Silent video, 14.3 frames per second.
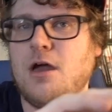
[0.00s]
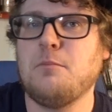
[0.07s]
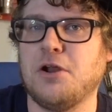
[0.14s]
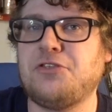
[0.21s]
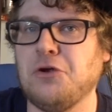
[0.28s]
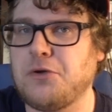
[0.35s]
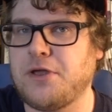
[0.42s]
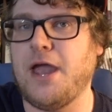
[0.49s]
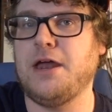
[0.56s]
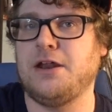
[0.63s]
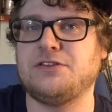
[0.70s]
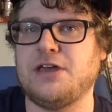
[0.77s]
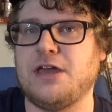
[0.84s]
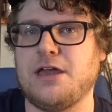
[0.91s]
but it's okay
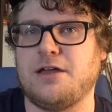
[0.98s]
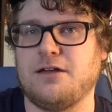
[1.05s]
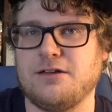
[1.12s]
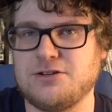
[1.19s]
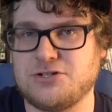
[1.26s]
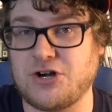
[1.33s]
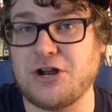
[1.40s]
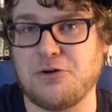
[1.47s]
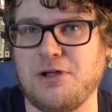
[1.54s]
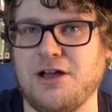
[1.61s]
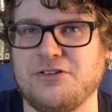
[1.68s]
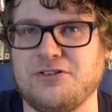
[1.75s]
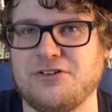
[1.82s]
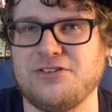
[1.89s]
to take
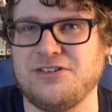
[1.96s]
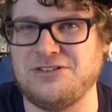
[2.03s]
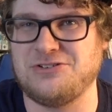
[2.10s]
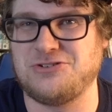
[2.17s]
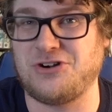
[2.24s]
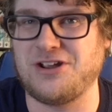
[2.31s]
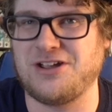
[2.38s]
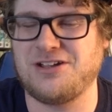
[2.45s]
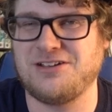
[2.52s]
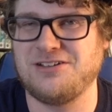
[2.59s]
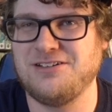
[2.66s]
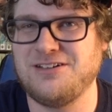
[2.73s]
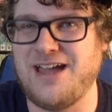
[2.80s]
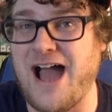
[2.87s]
tranquilizers and drink
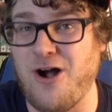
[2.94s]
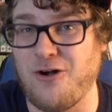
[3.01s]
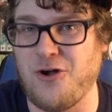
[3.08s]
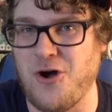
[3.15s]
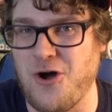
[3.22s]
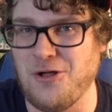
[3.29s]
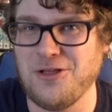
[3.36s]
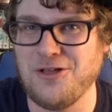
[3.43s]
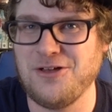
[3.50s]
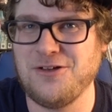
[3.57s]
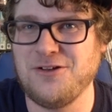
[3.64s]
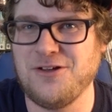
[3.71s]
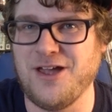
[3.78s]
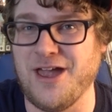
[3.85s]
alcohol
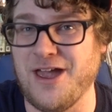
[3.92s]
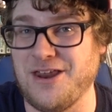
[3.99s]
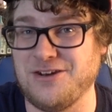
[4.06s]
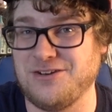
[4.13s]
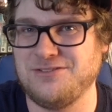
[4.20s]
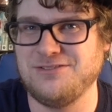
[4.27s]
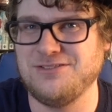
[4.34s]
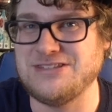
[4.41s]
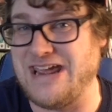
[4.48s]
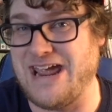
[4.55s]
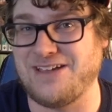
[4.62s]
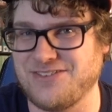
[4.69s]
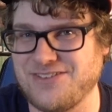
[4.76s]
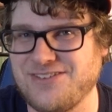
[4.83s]
and
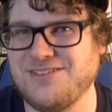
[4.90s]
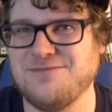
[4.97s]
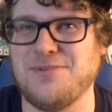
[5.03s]
dance,